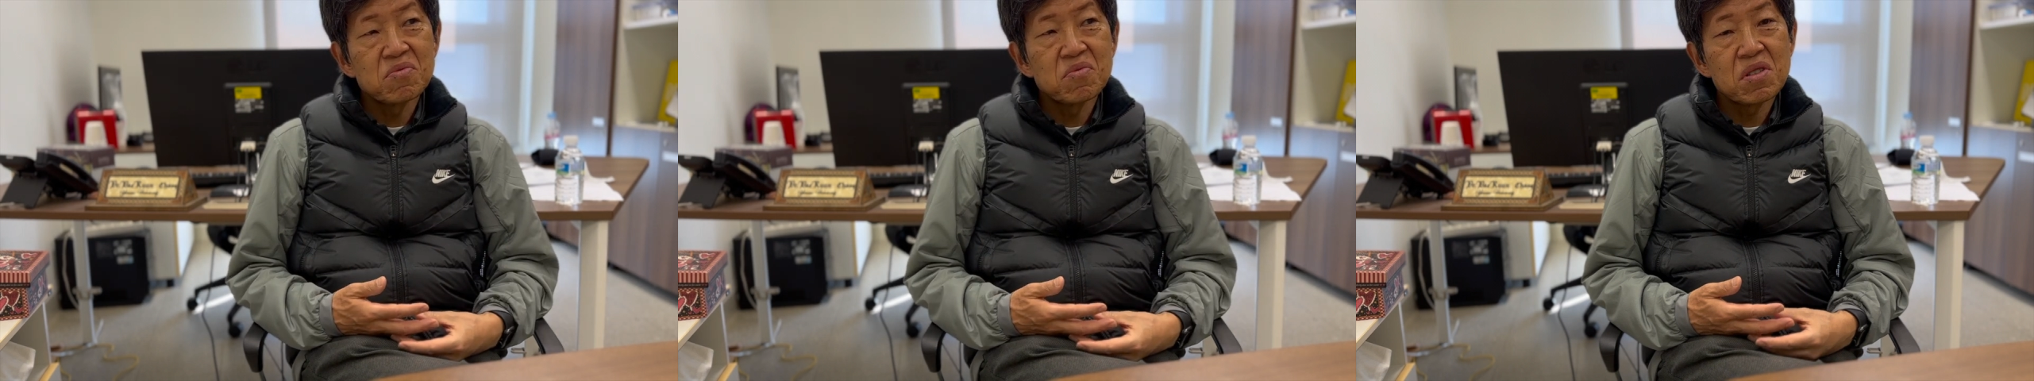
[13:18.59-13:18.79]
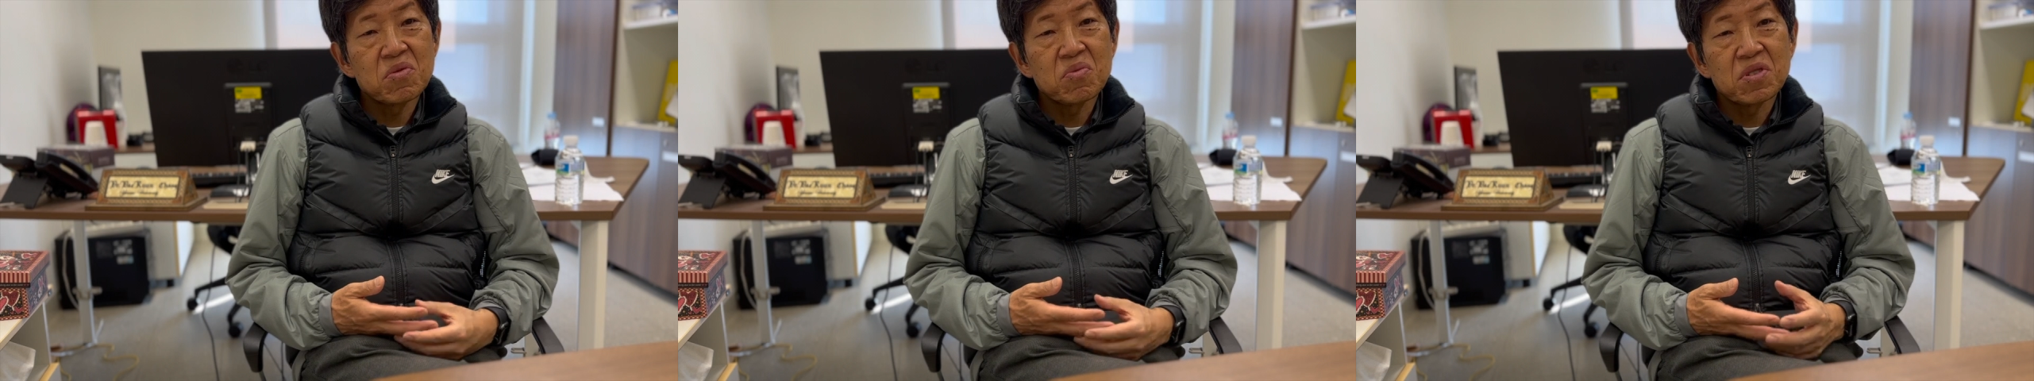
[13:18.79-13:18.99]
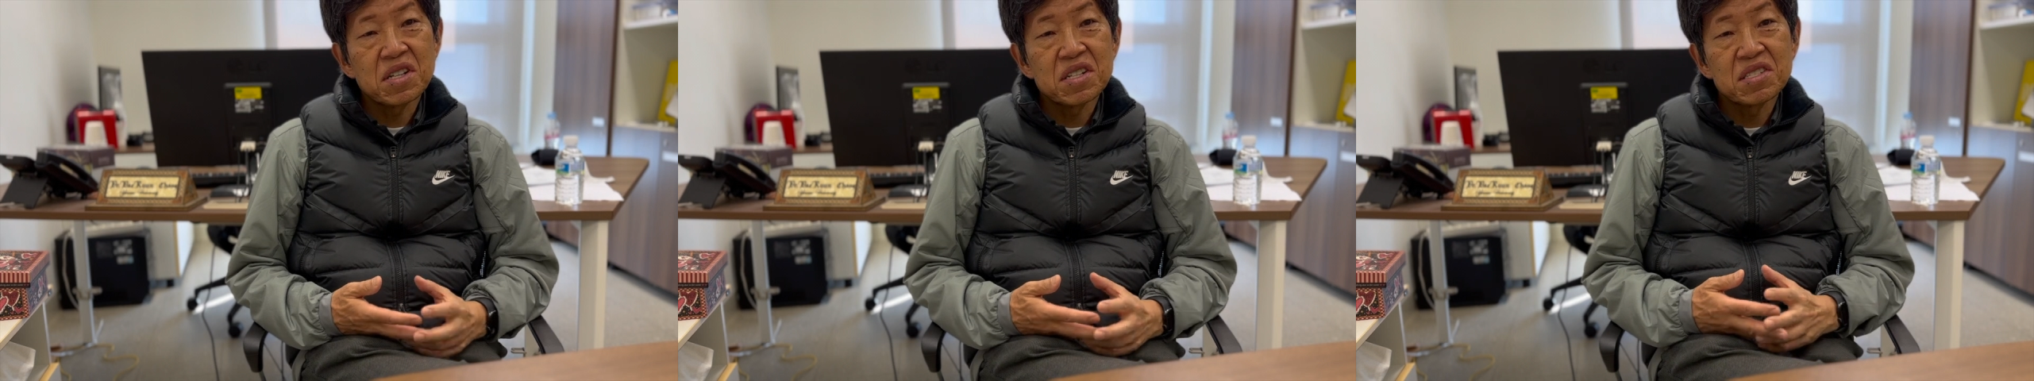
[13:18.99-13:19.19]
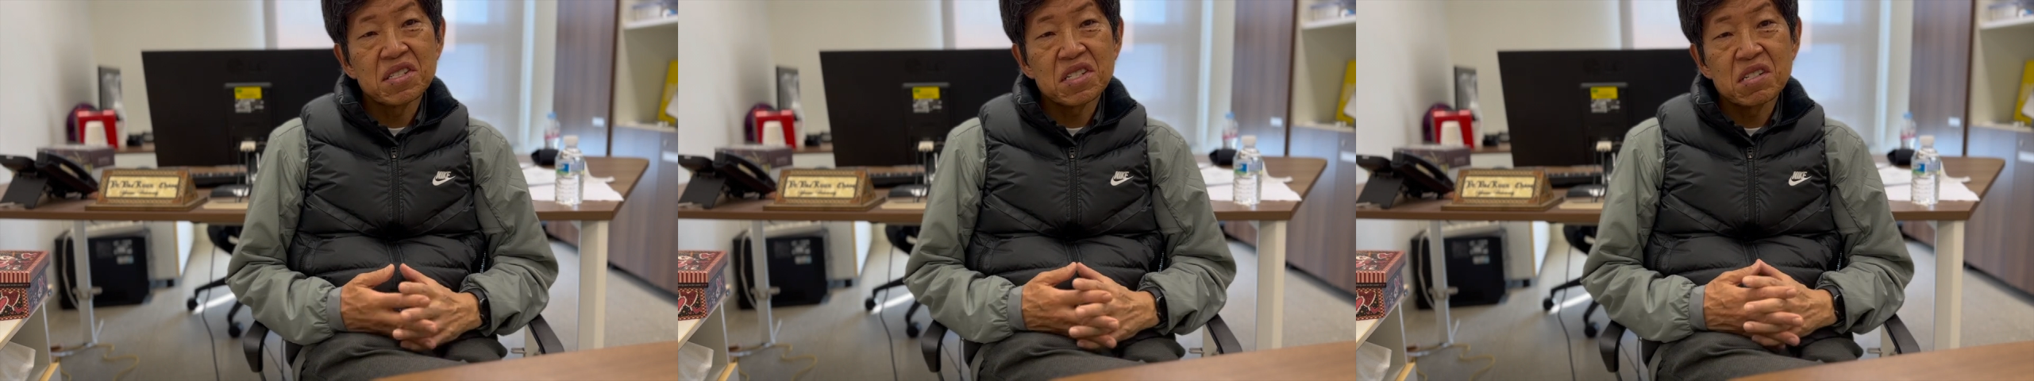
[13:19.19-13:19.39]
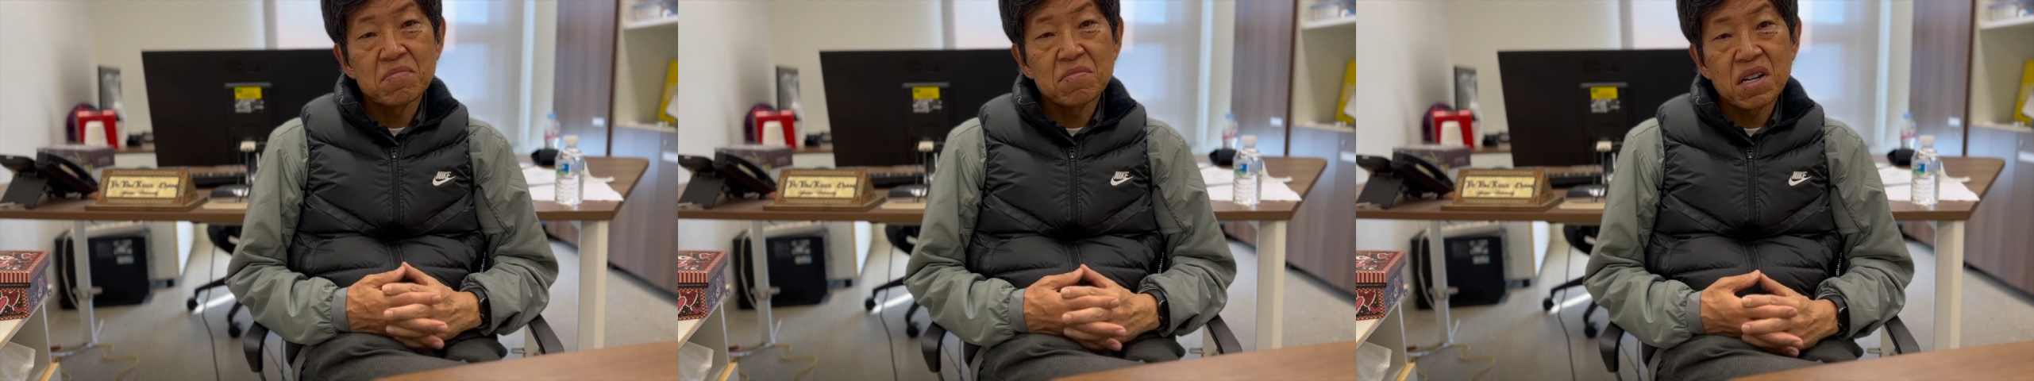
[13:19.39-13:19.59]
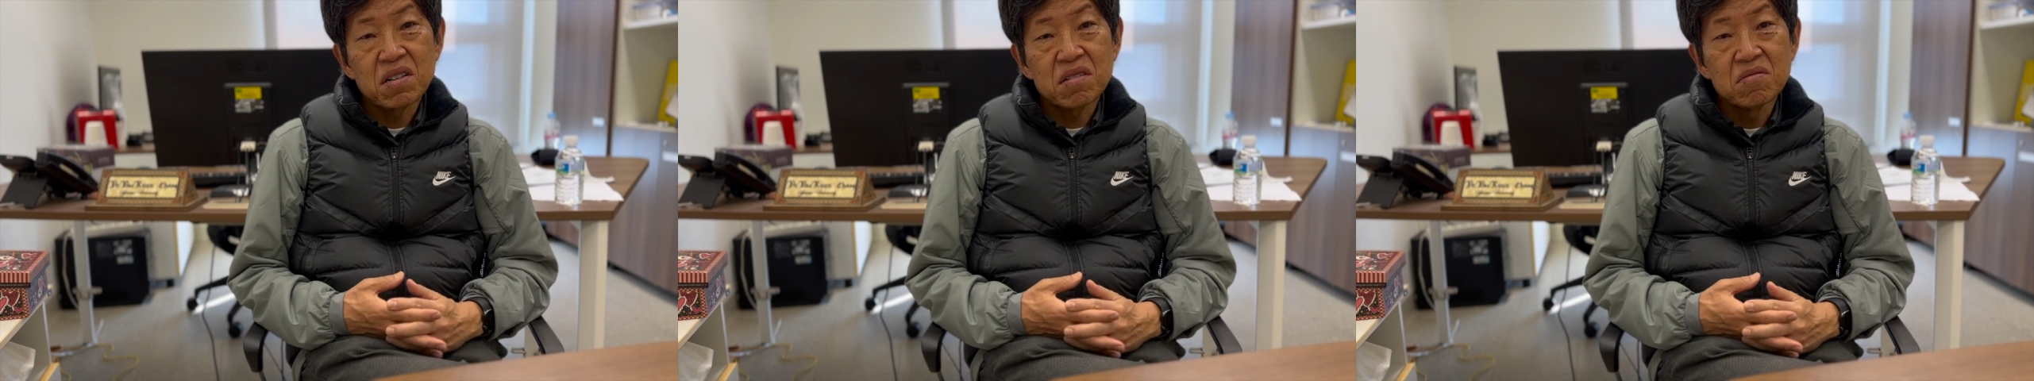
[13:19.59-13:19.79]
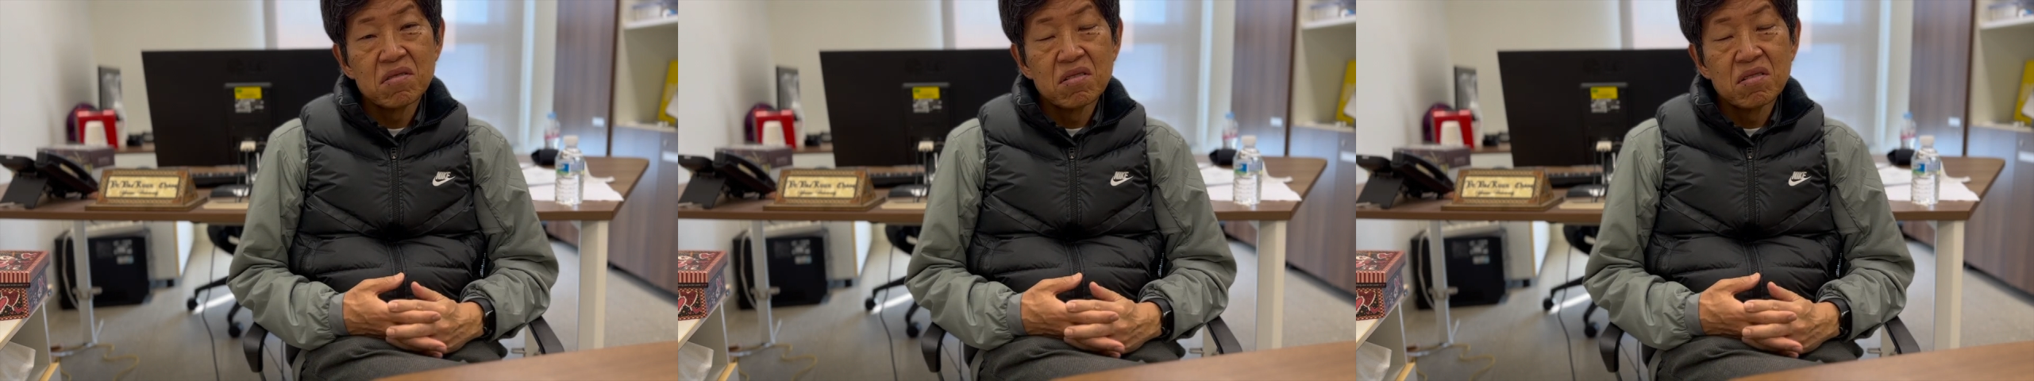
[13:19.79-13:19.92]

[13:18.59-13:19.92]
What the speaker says: with what I said about